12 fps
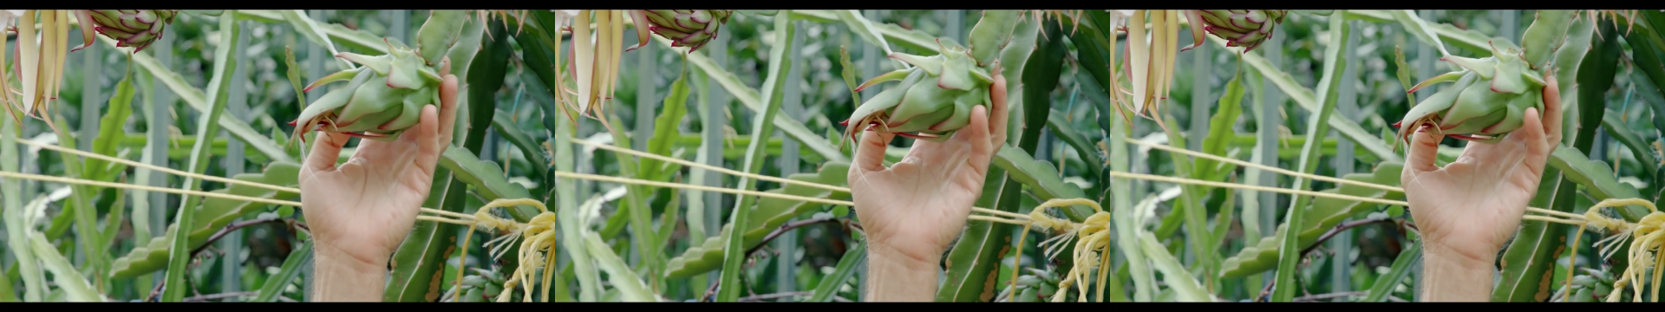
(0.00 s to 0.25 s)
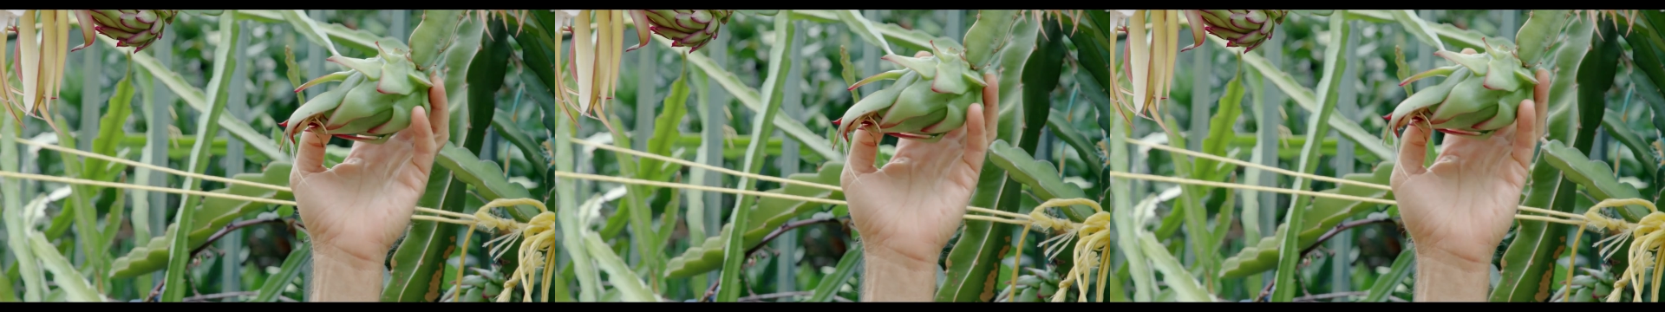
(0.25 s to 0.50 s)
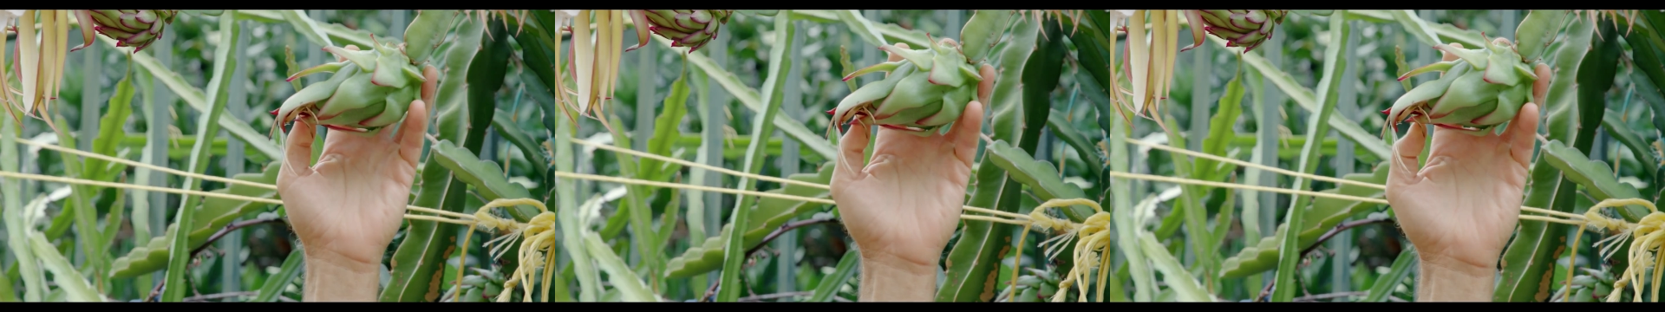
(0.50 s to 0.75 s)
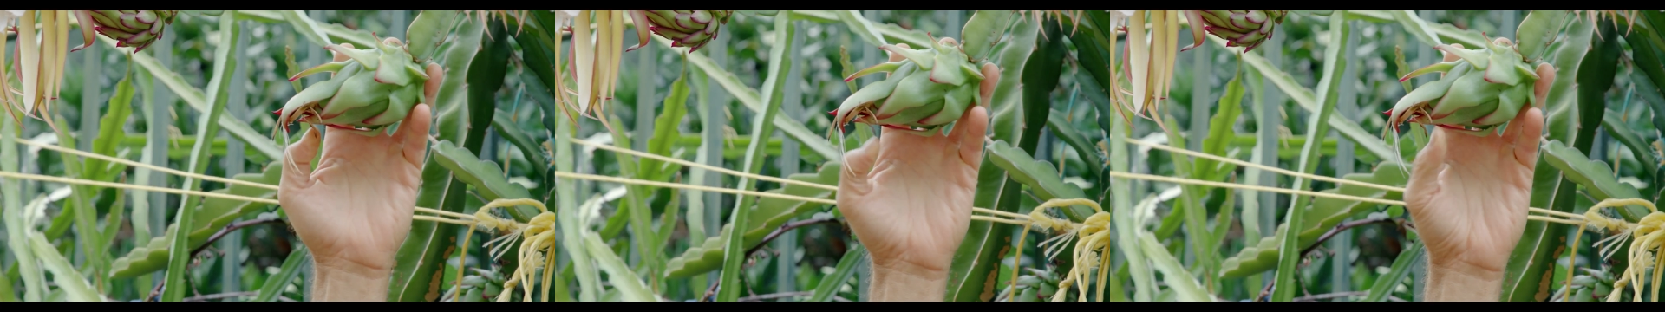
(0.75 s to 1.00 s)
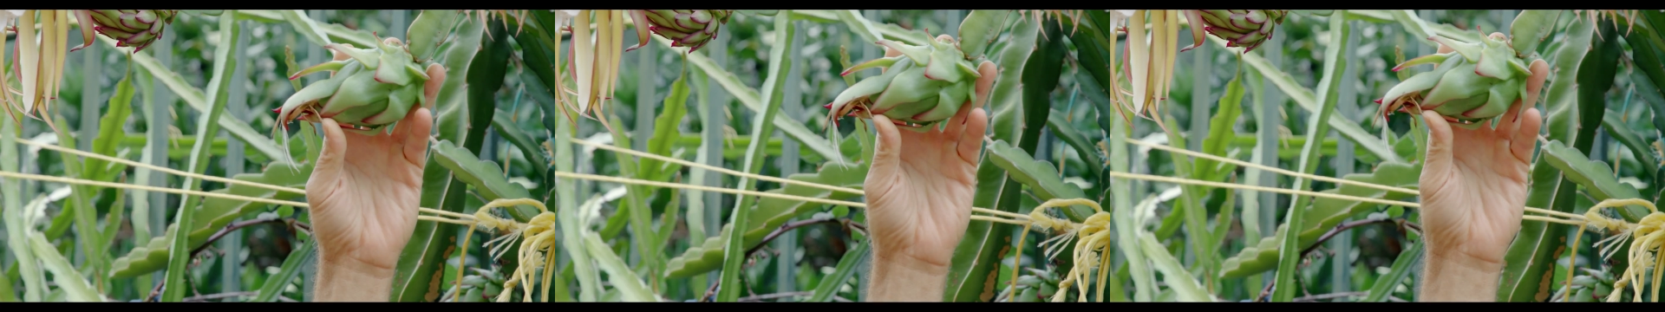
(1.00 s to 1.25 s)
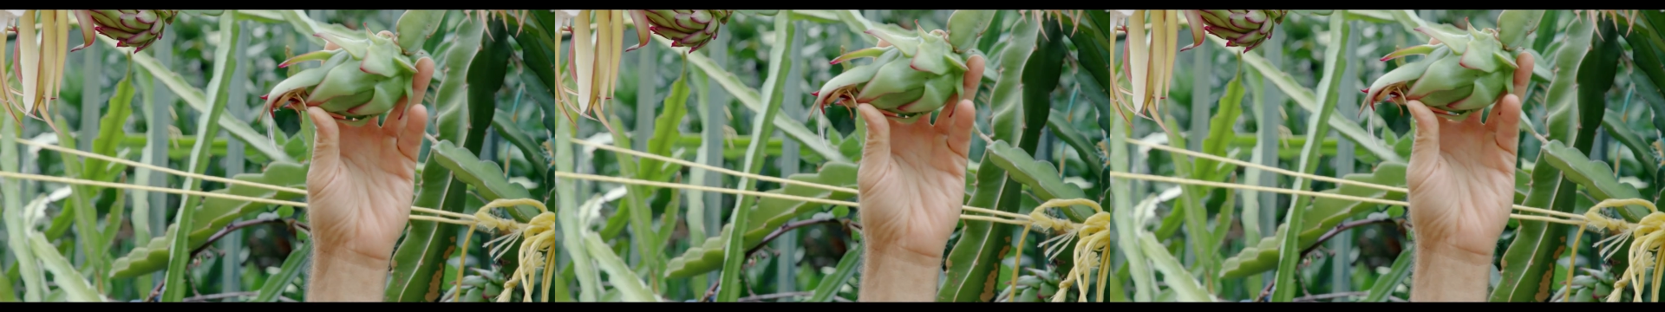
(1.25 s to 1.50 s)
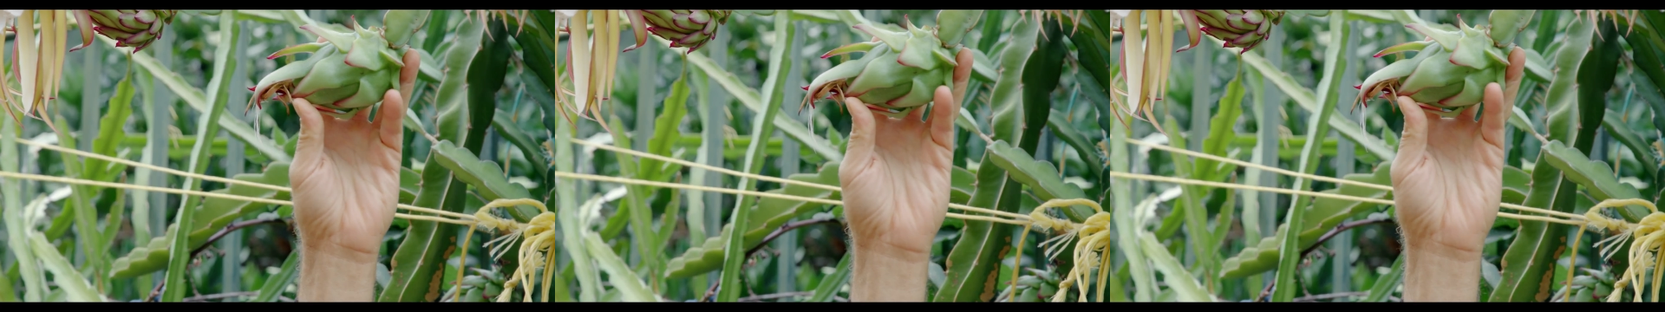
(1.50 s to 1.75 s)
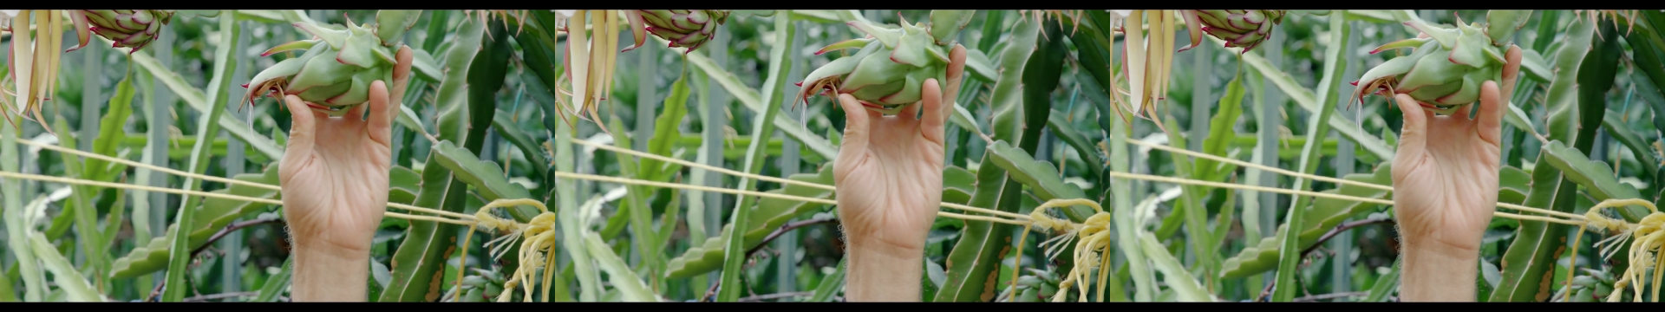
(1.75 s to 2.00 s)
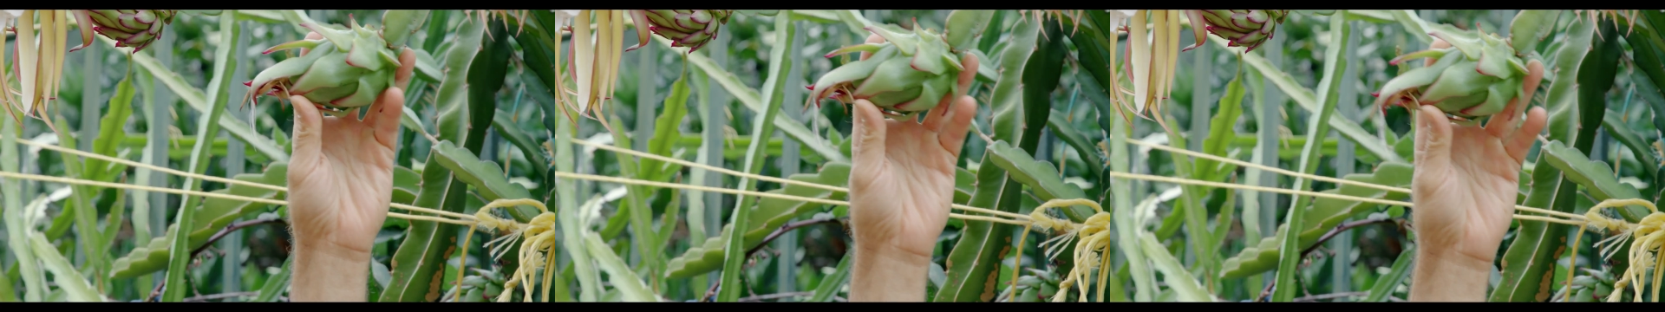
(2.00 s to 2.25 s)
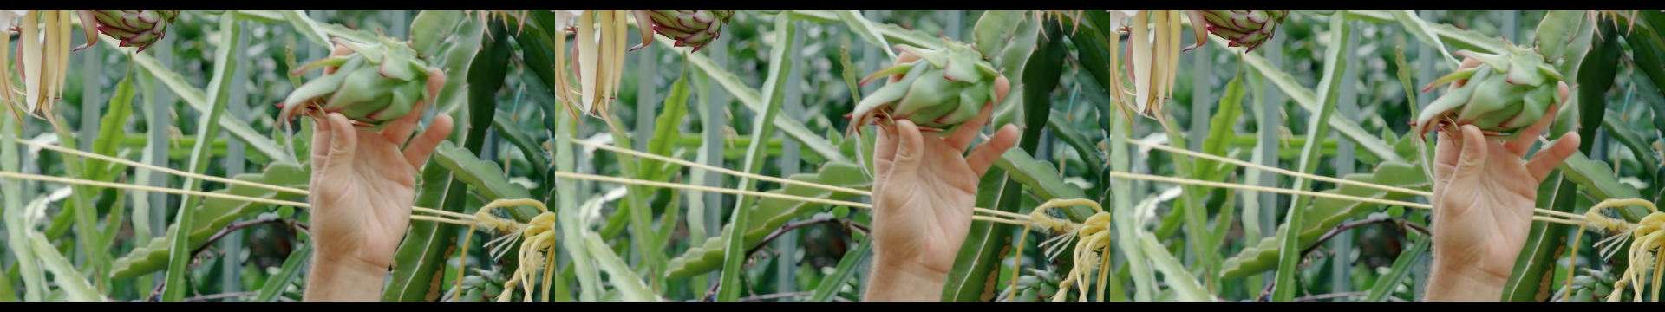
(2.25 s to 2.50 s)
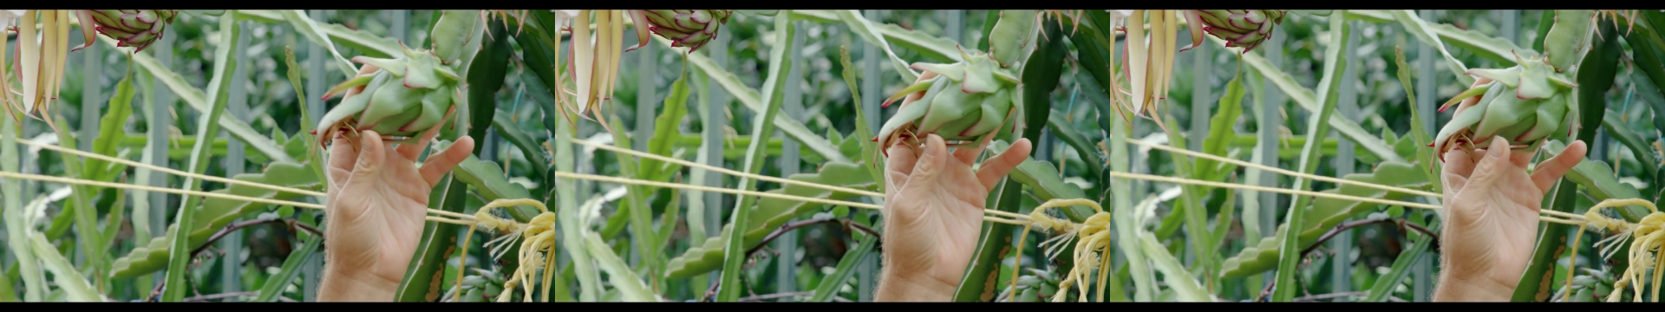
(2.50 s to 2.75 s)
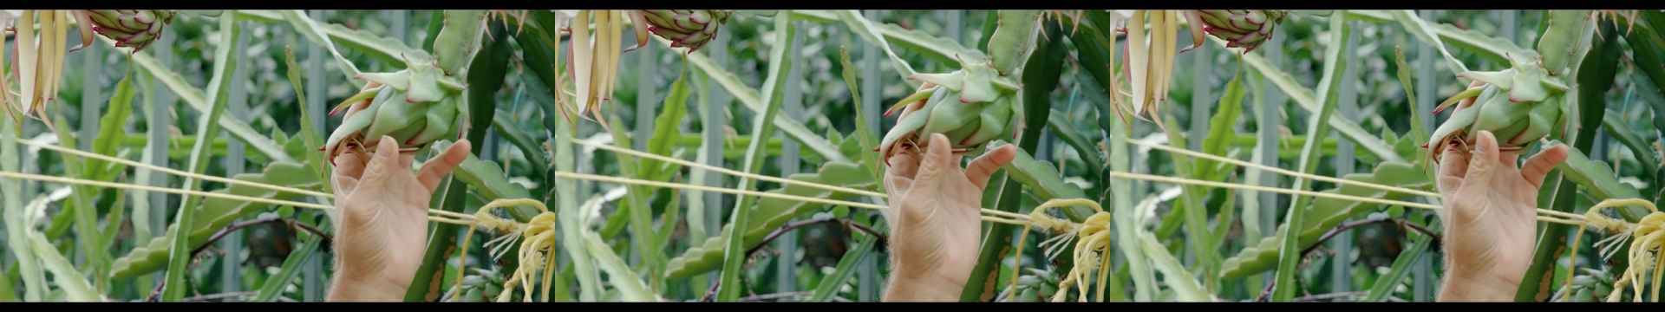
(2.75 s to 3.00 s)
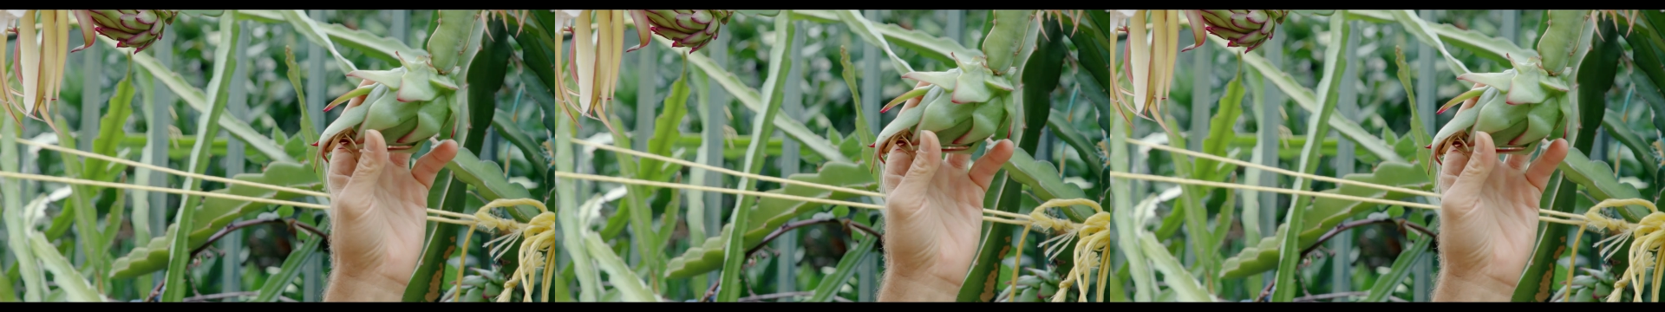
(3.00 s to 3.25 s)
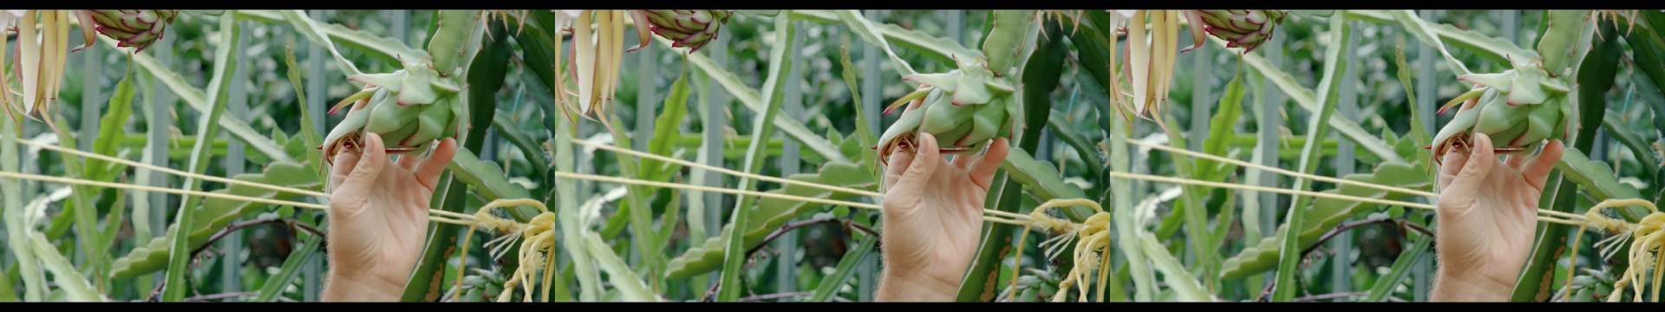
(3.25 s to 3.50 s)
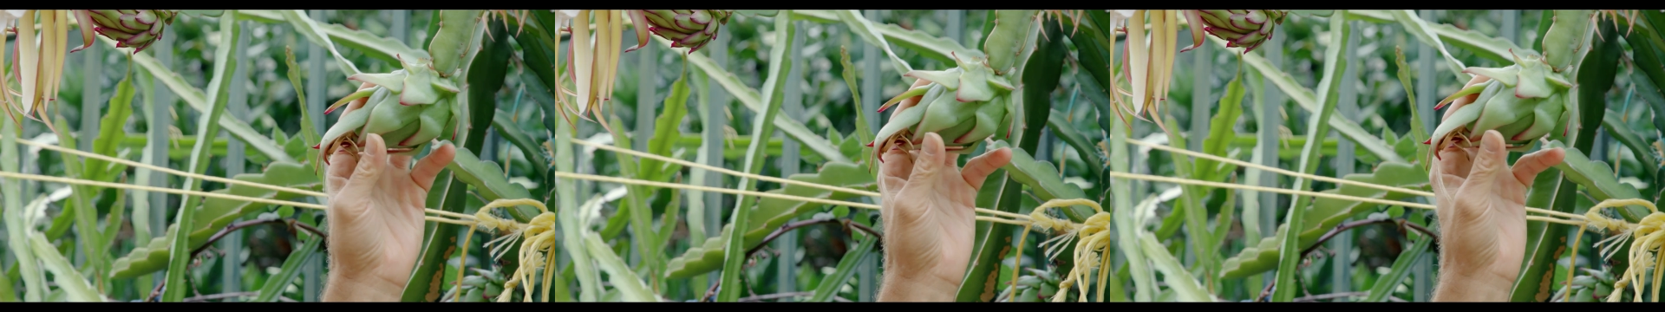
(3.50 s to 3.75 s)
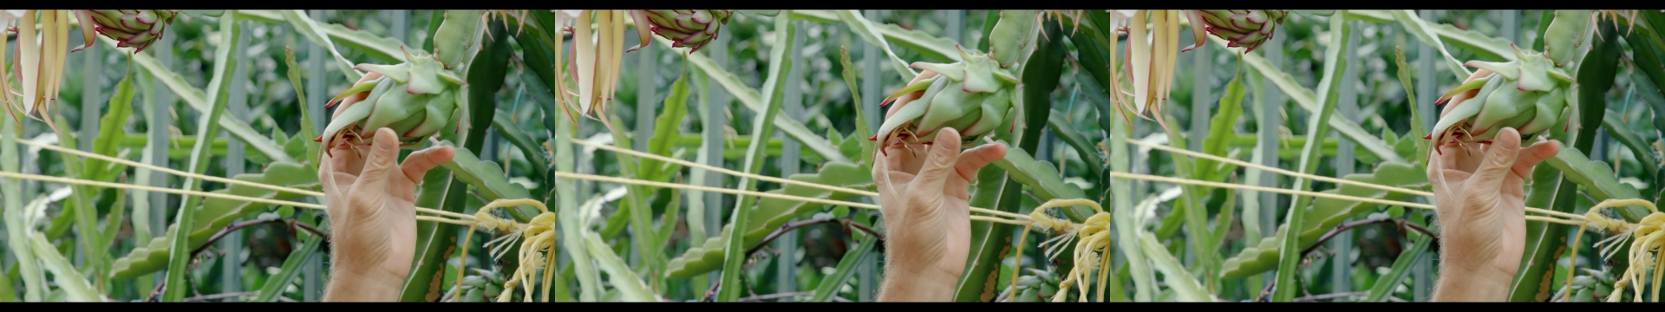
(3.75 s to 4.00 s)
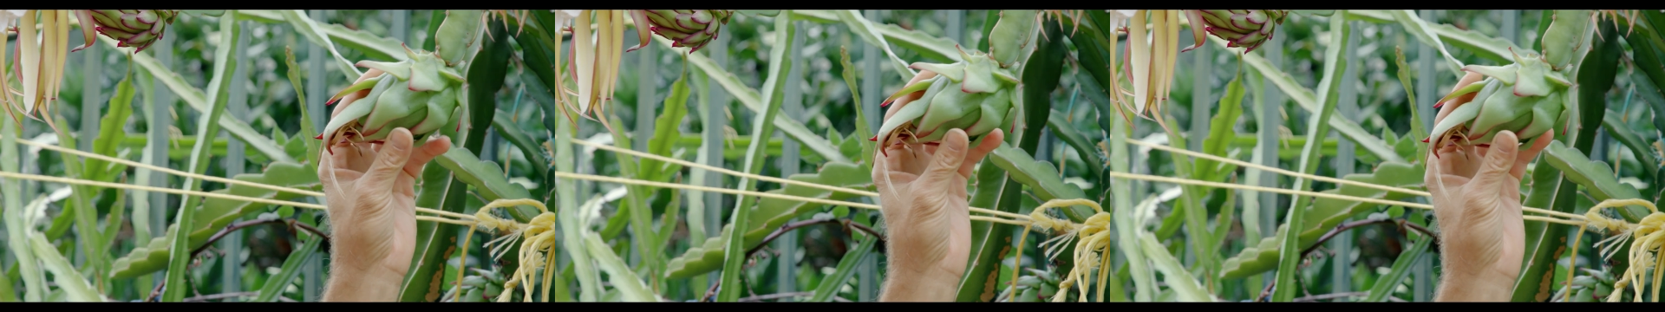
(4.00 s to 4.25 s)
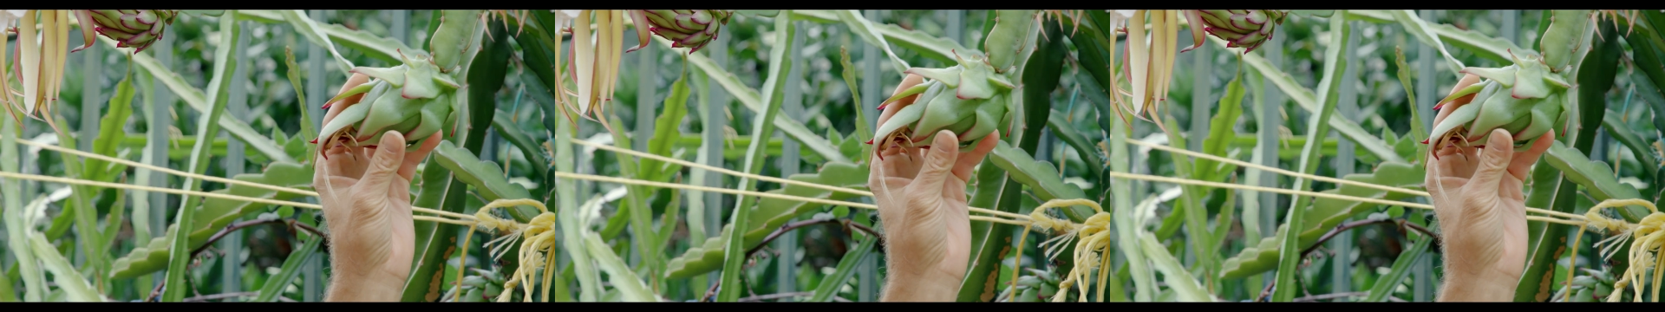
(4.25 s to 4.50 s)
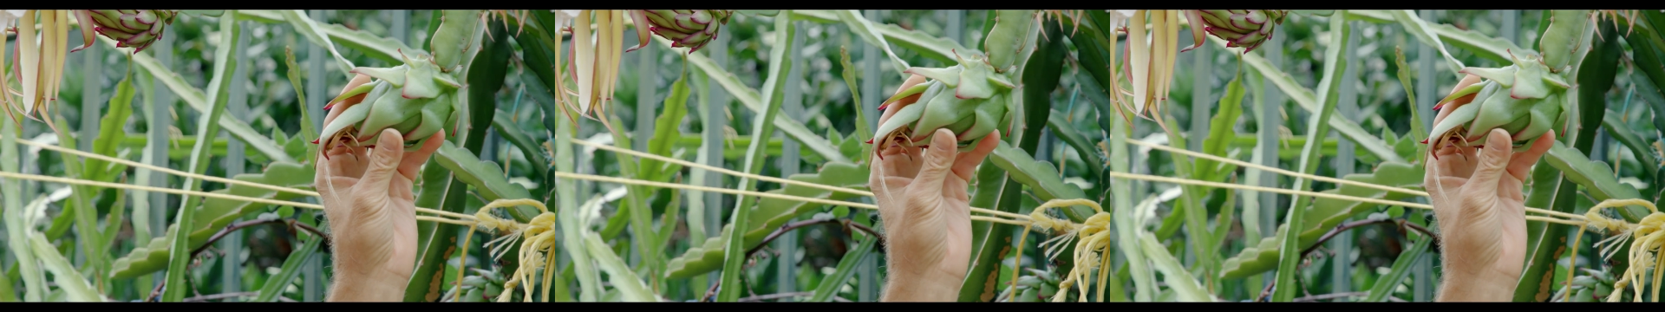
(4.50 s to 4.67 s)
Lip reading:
Nobody's mouth can be seen.